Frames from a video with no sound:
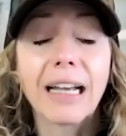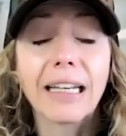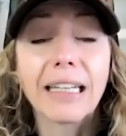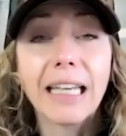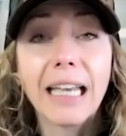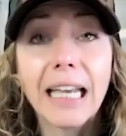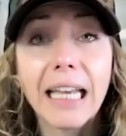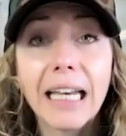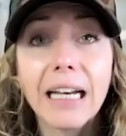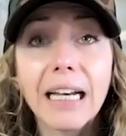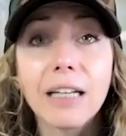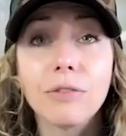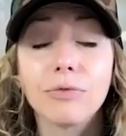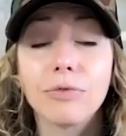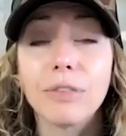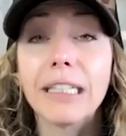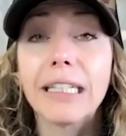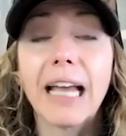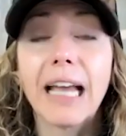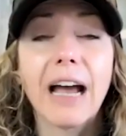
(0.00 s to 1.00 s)
can
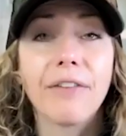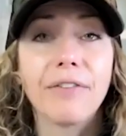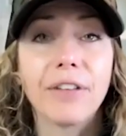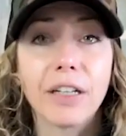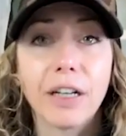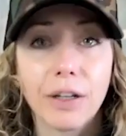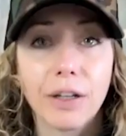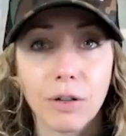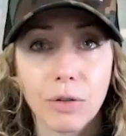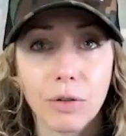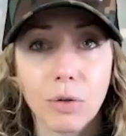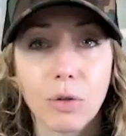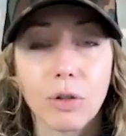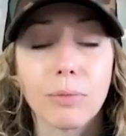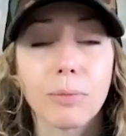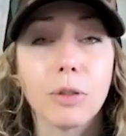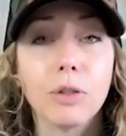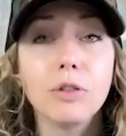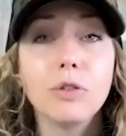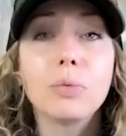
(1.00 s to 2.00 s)
wreak havoc on our
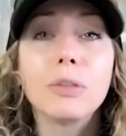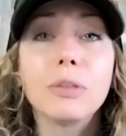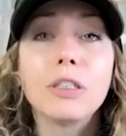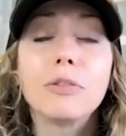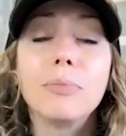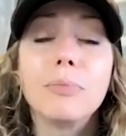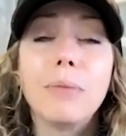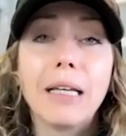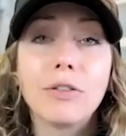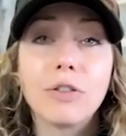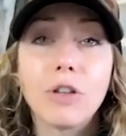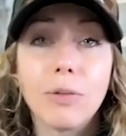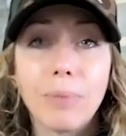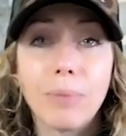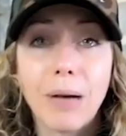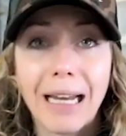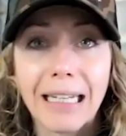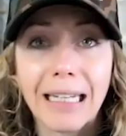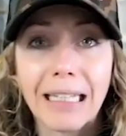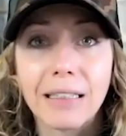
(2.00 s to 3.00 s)
hormones, which makes our
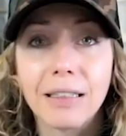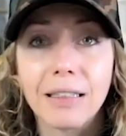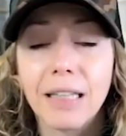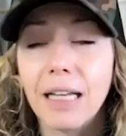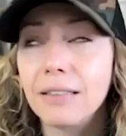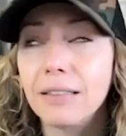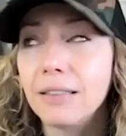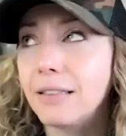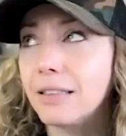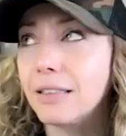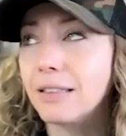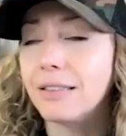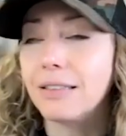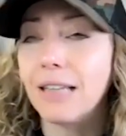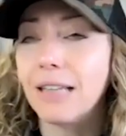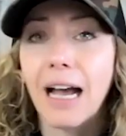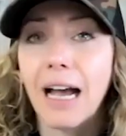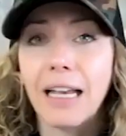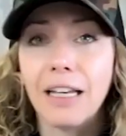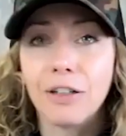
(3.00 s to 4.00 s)
body less
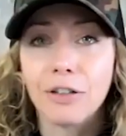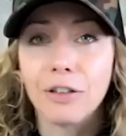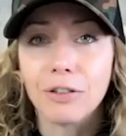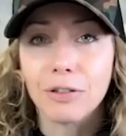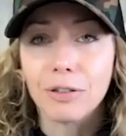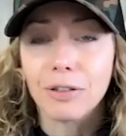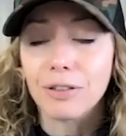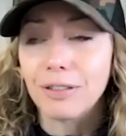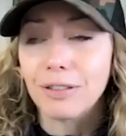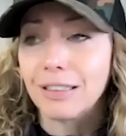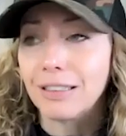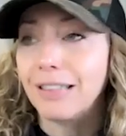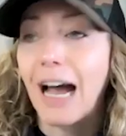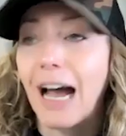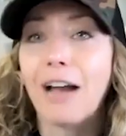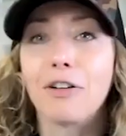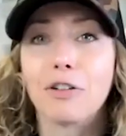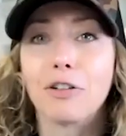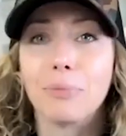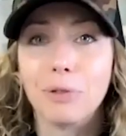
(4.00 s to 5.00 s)

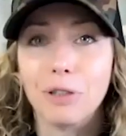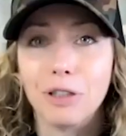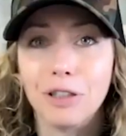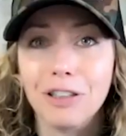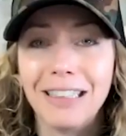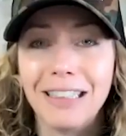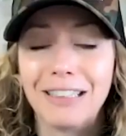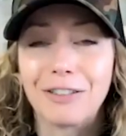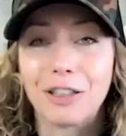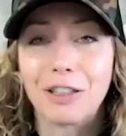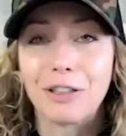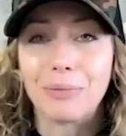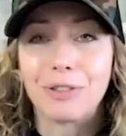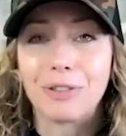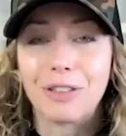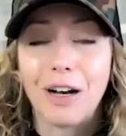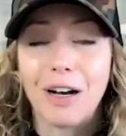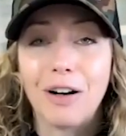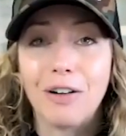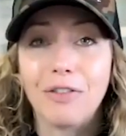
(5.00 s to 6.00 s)
desirable in
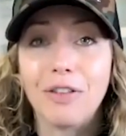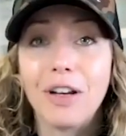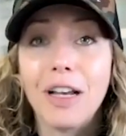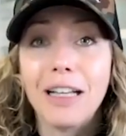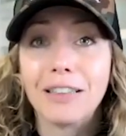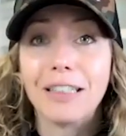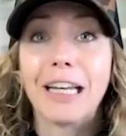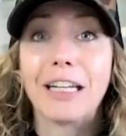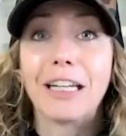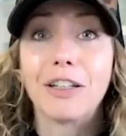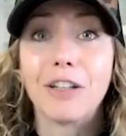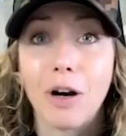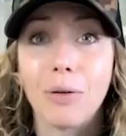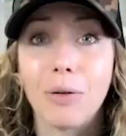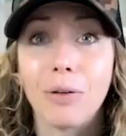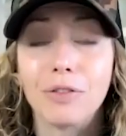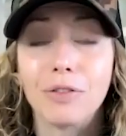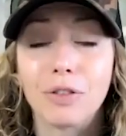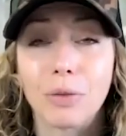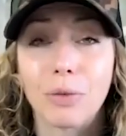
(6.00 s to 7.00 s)
terms of letting go
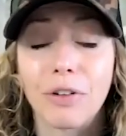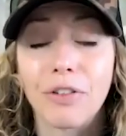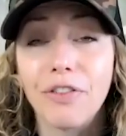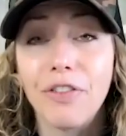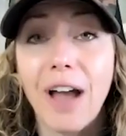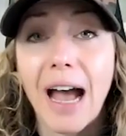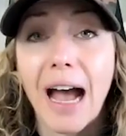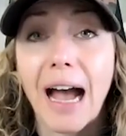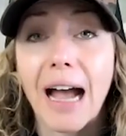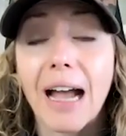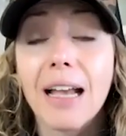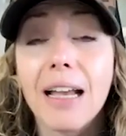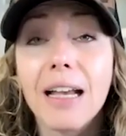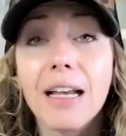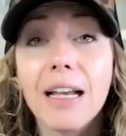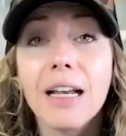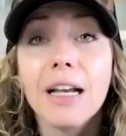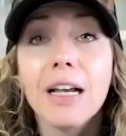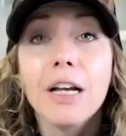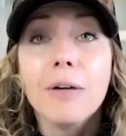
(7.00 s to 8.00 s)
of stored fat.
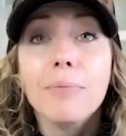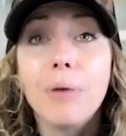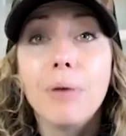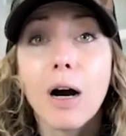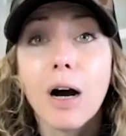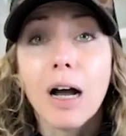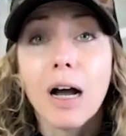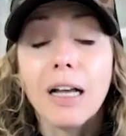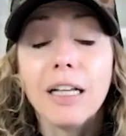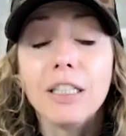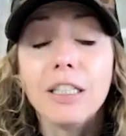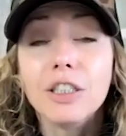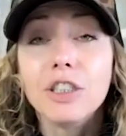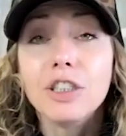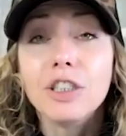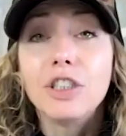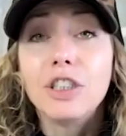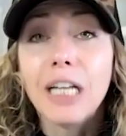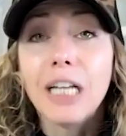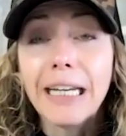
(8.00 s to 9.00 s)
But
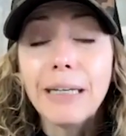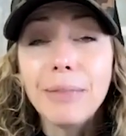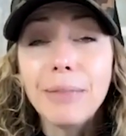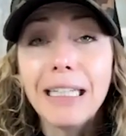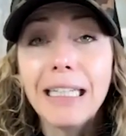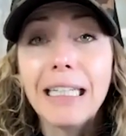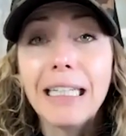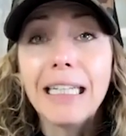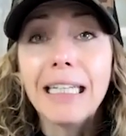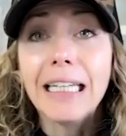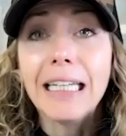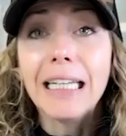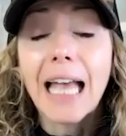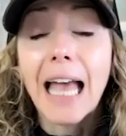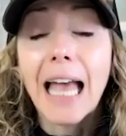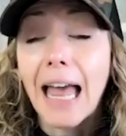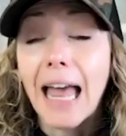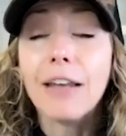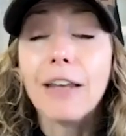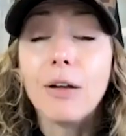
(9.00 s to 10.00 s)
Jamie,
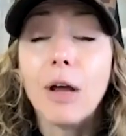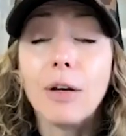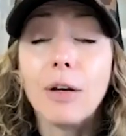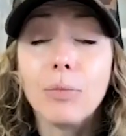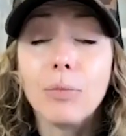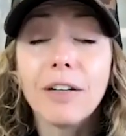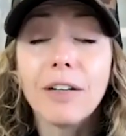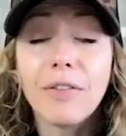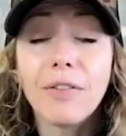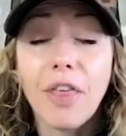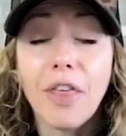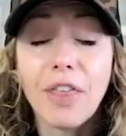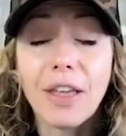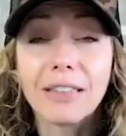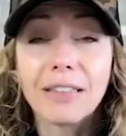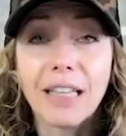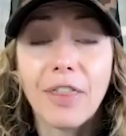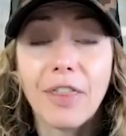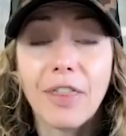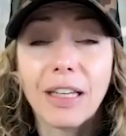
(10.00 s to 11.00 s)
and one of the
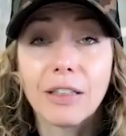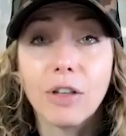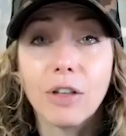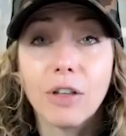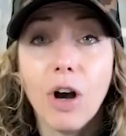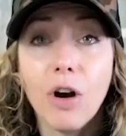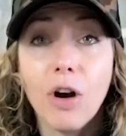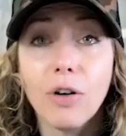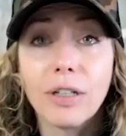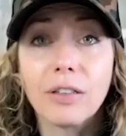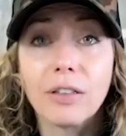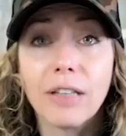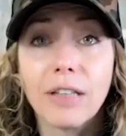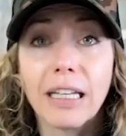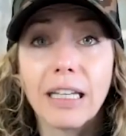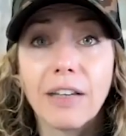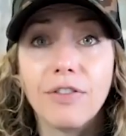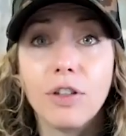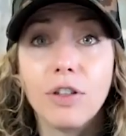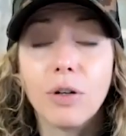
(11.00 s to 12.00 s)
things I think is hard is
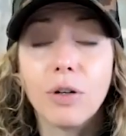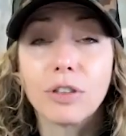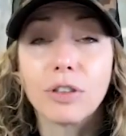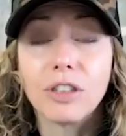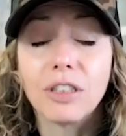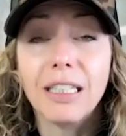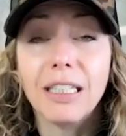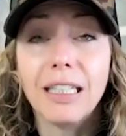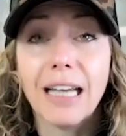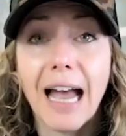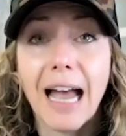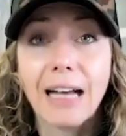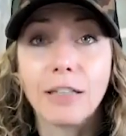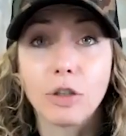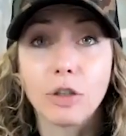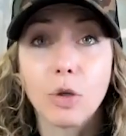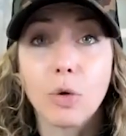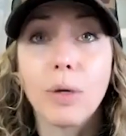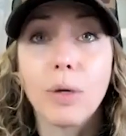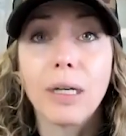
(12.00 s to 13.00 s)
like if you don't see it
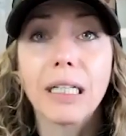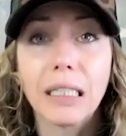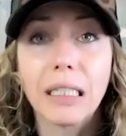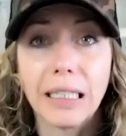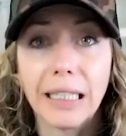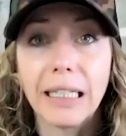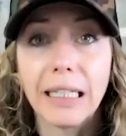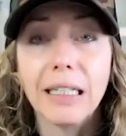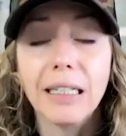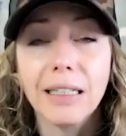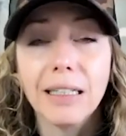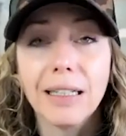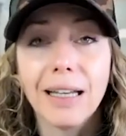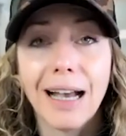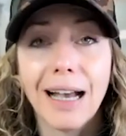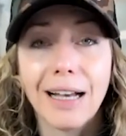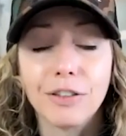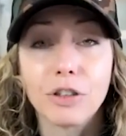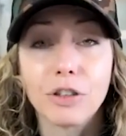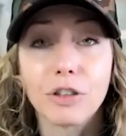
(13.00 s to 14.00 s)
as quickly
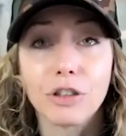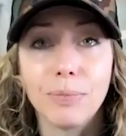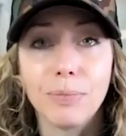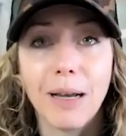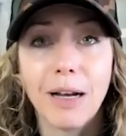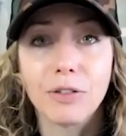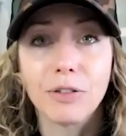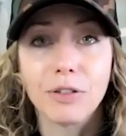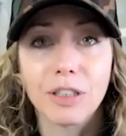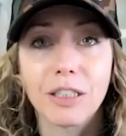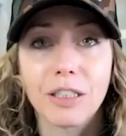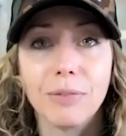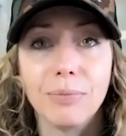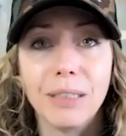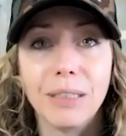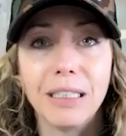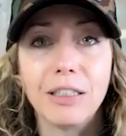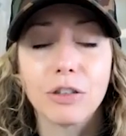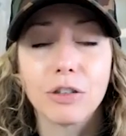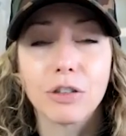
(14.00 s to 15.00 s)
as your spouse, it can
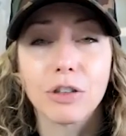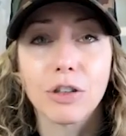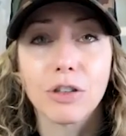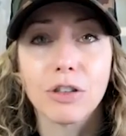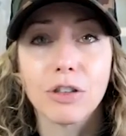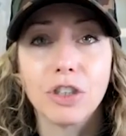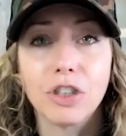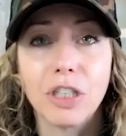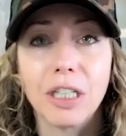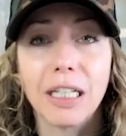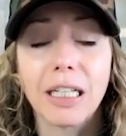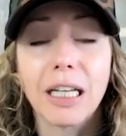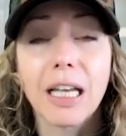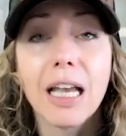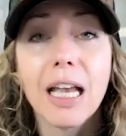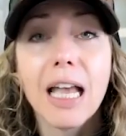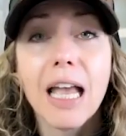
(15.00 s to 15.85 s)
be discouraging.